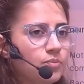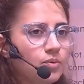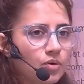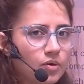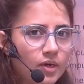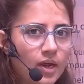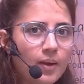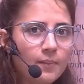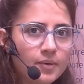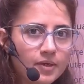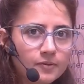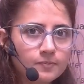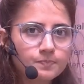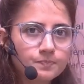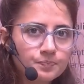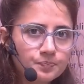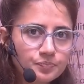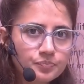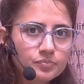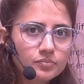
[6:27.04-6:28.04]
in programming,
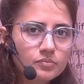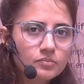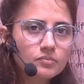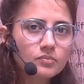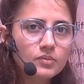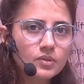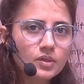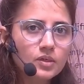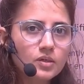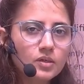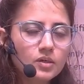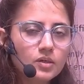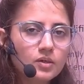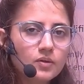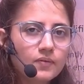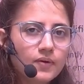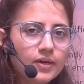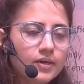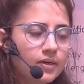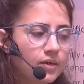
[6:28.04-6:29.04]

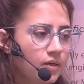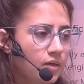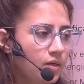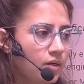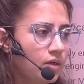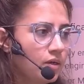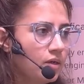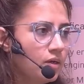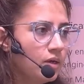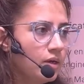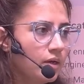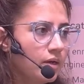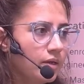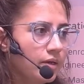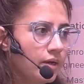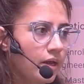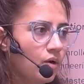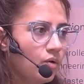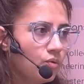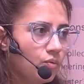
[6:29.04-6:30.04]
right?
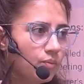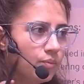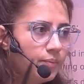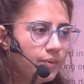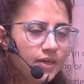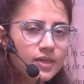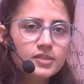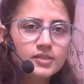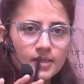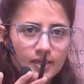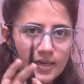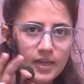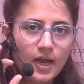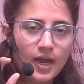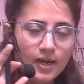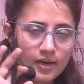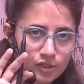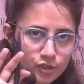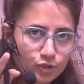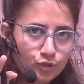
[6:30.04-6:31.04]
Now, because
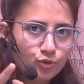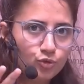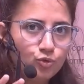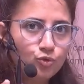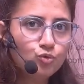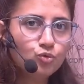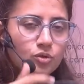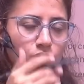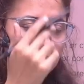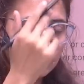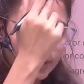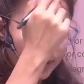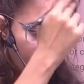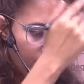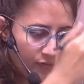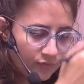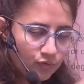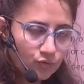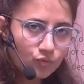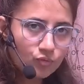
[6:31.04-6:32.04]
I'll show you the
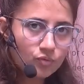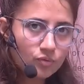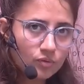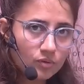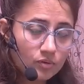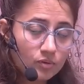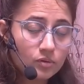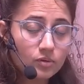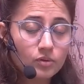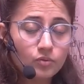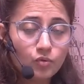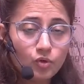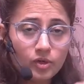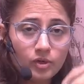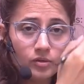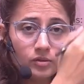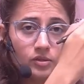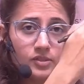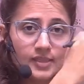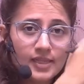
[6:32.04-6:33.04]
interview,
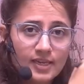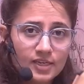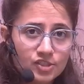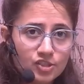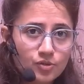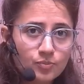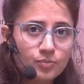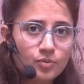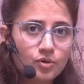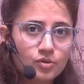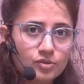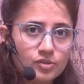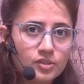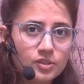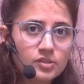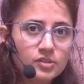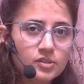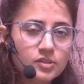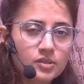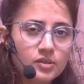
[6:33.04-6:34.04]
what are the selection
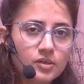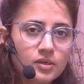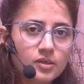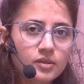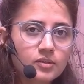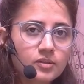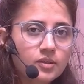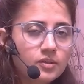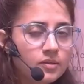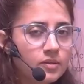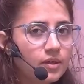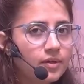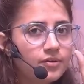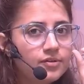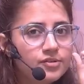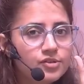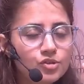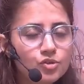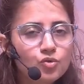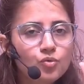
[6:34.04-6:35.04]
process, the
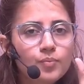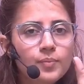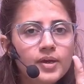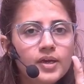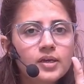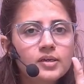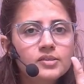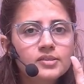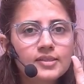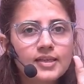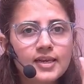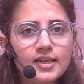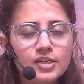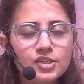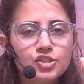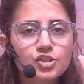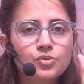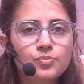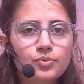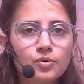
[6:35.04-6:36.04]
resume
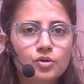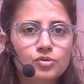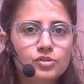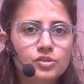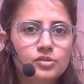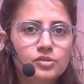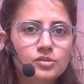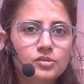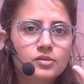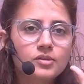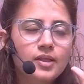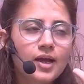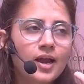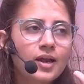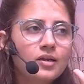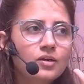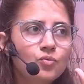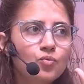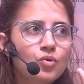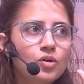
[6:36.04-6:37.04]
selection process,
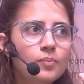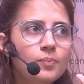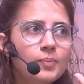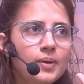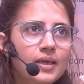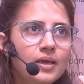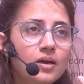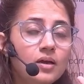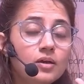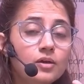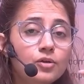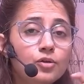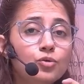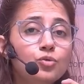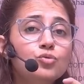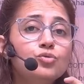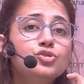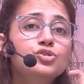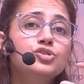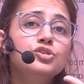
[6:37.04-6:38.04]
that will play a
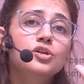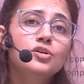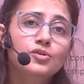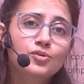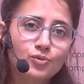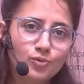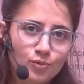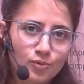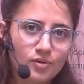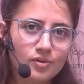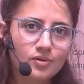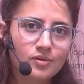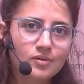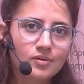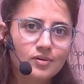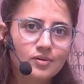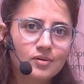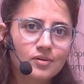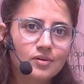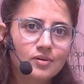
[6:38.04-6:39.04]
crucial role,
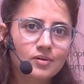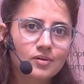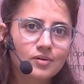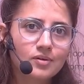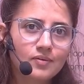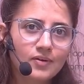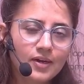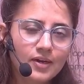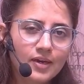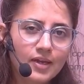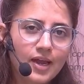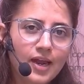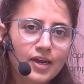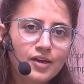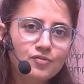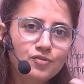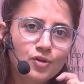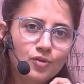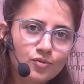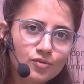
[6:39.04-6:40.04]
right?
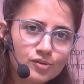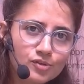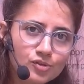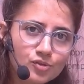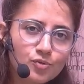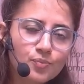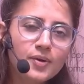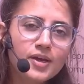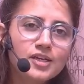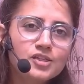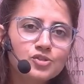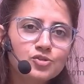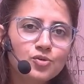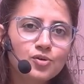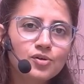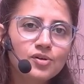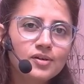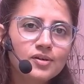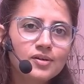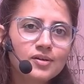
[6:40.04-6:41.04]
And if your resume is
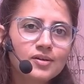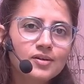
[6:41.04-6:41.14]
good,